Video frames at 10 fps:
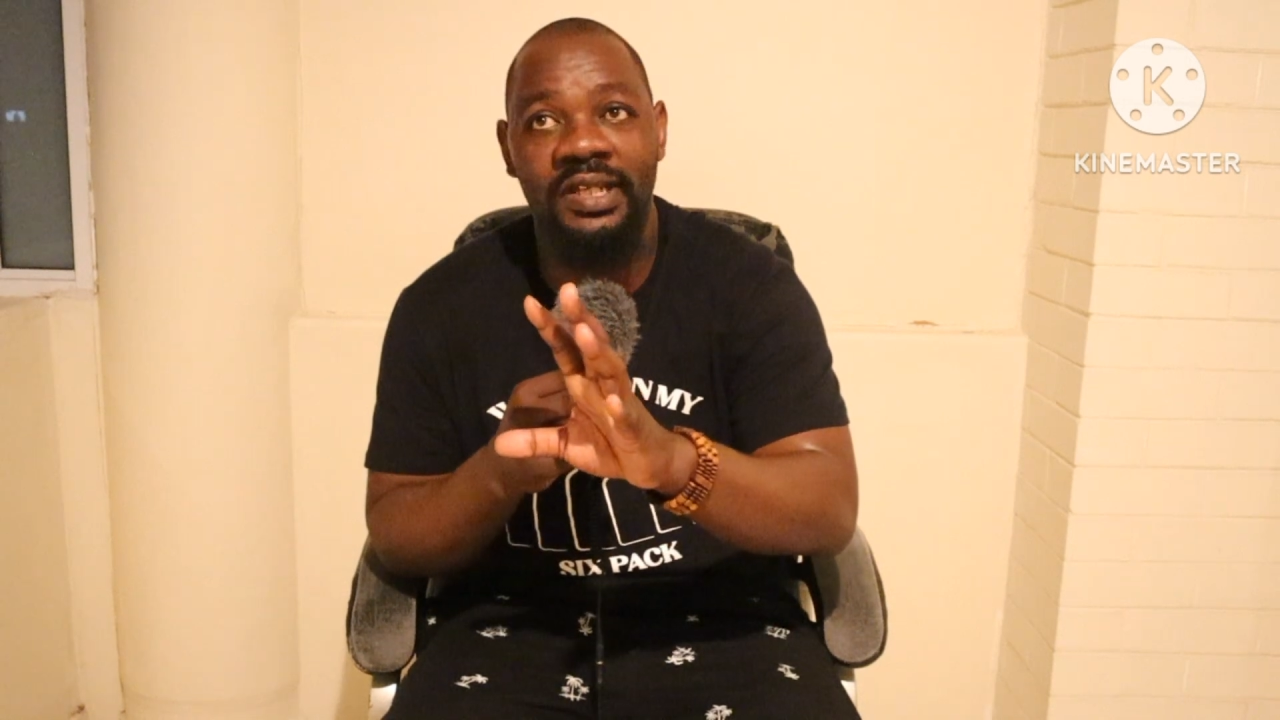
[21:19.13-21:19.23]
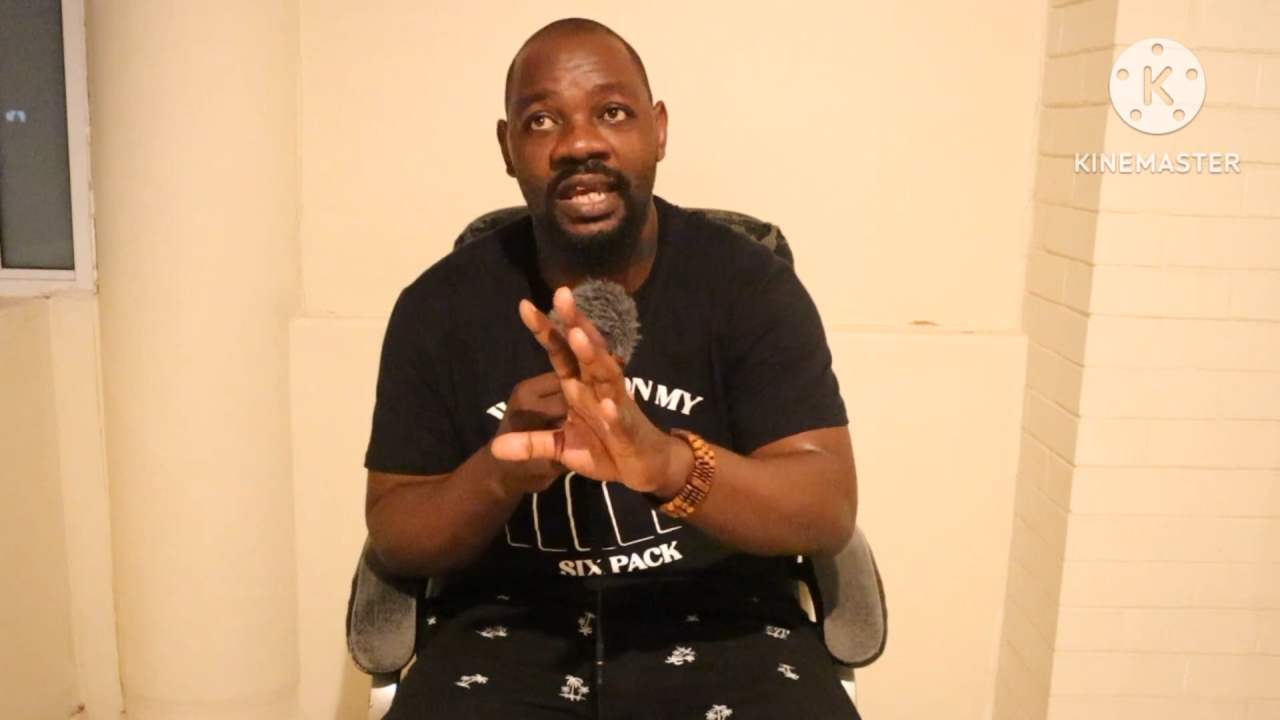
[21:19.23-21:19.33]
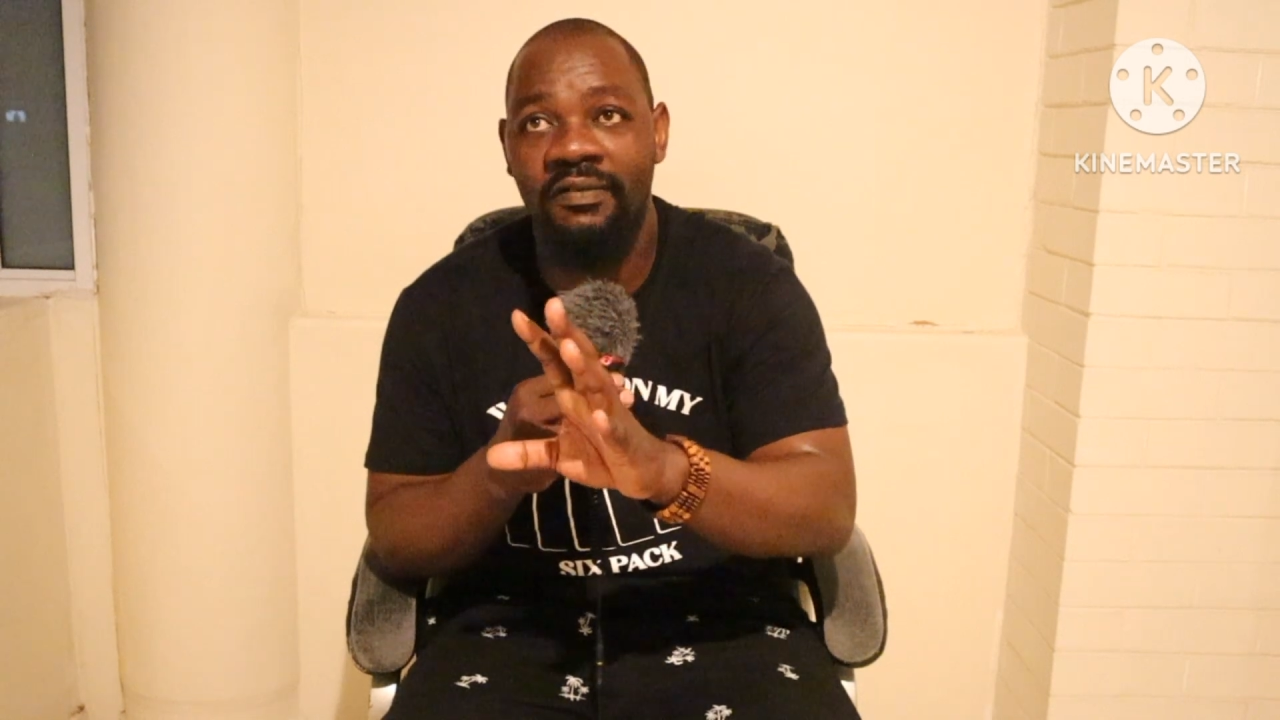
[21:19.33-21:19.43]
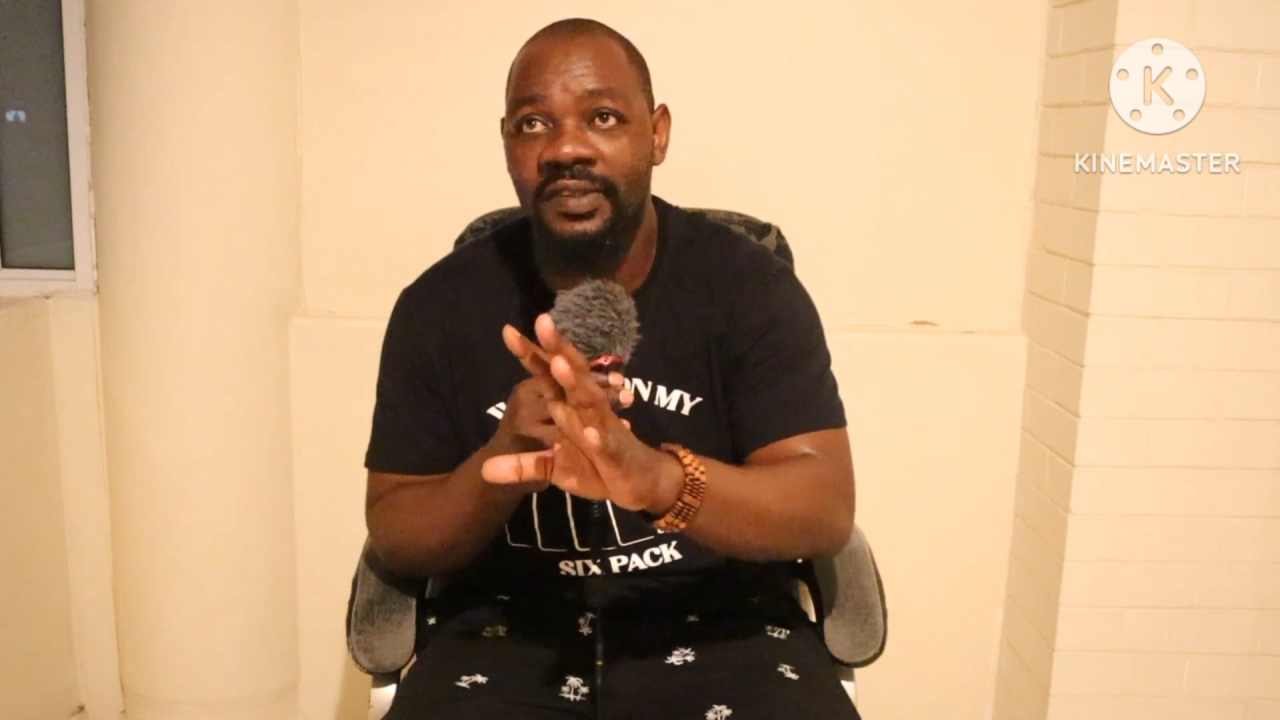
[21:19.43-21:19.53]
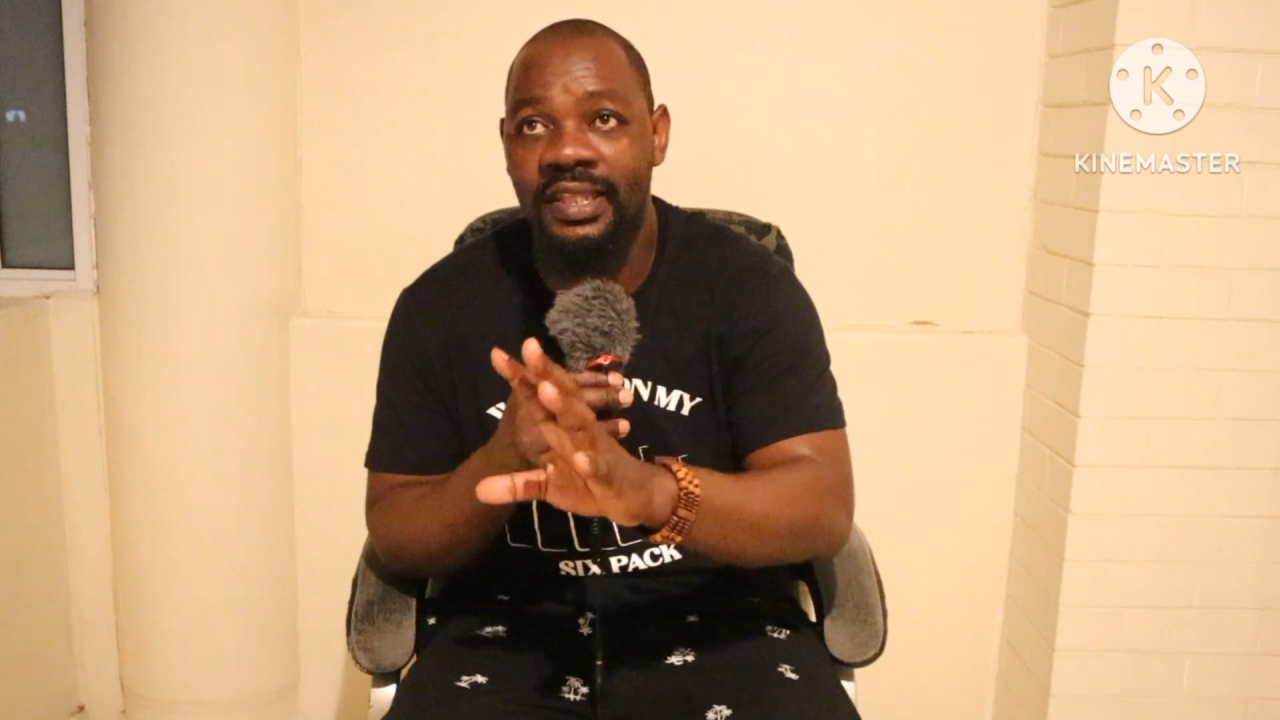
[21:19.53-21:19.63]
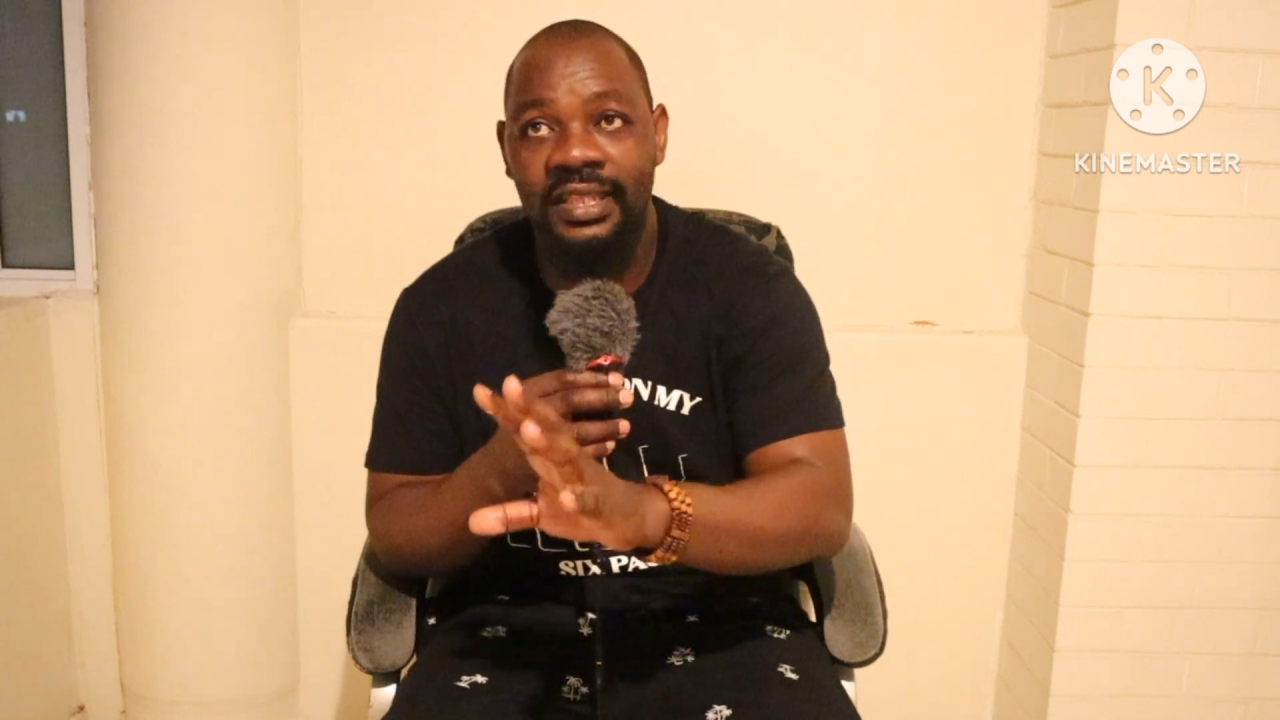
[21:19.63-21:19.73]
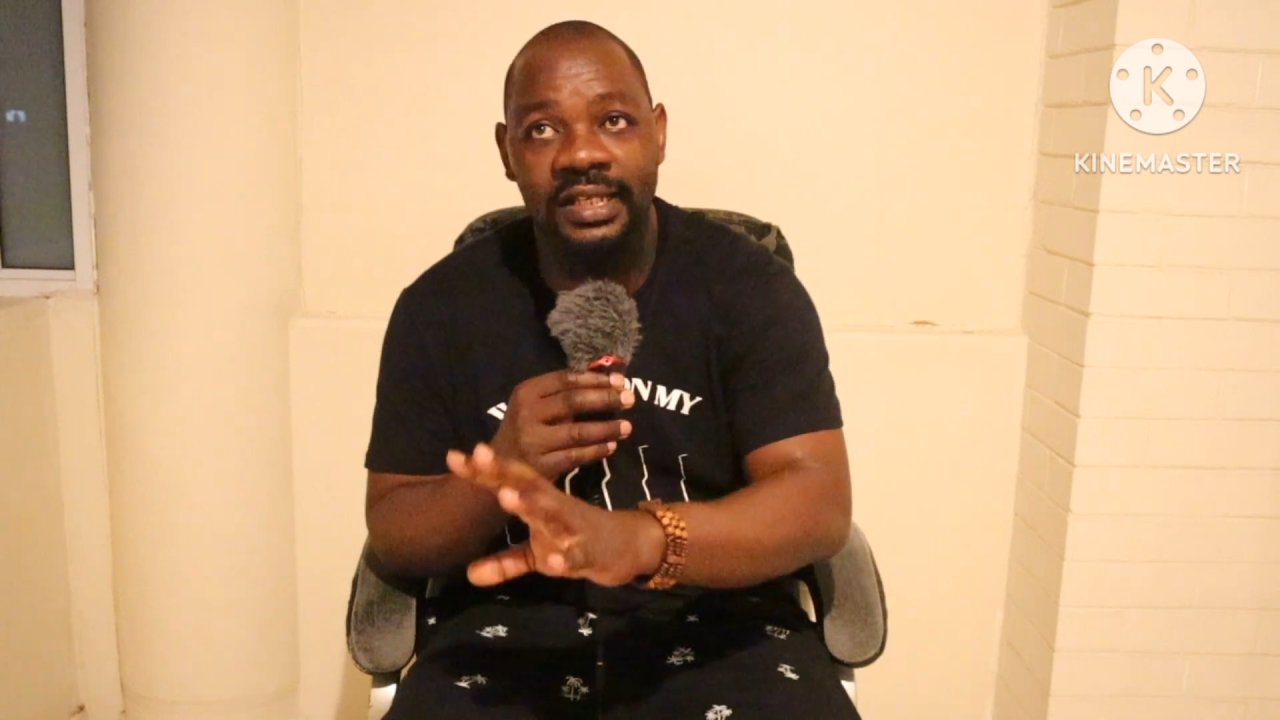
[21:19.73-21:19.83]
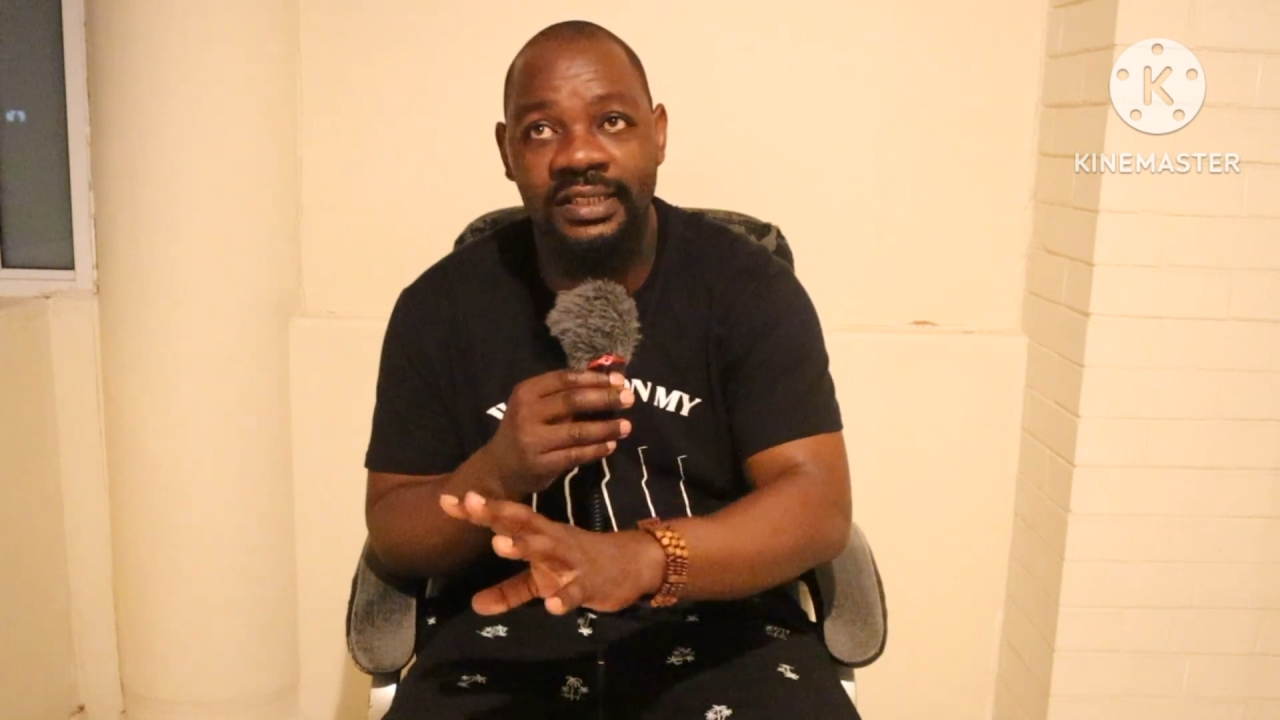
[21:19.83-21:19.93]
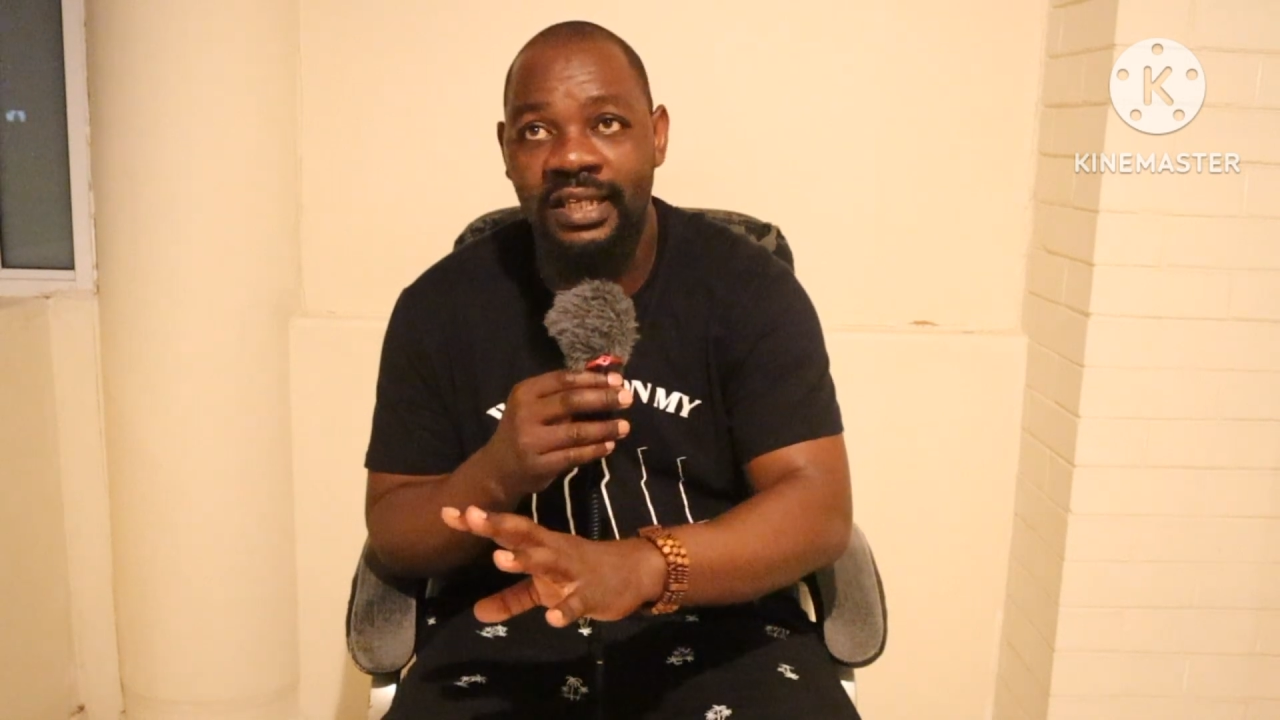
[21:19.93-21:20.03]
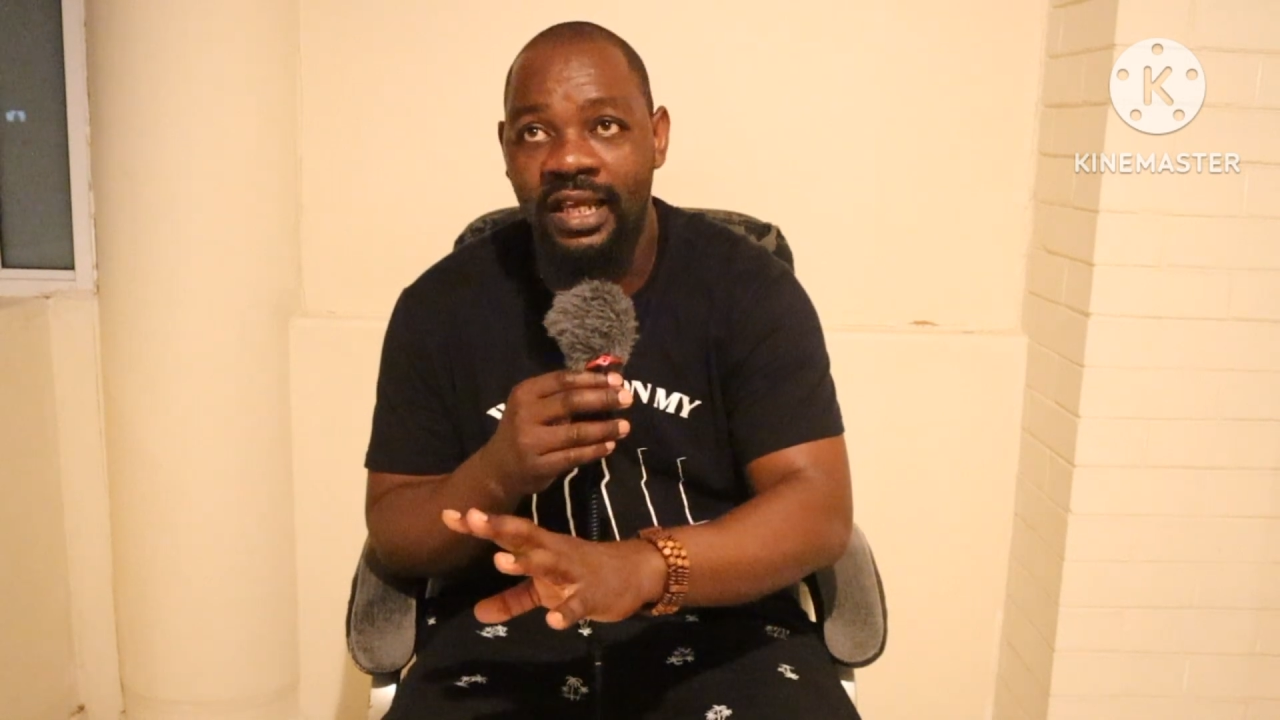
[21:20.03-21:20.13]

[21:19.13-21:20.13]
have the things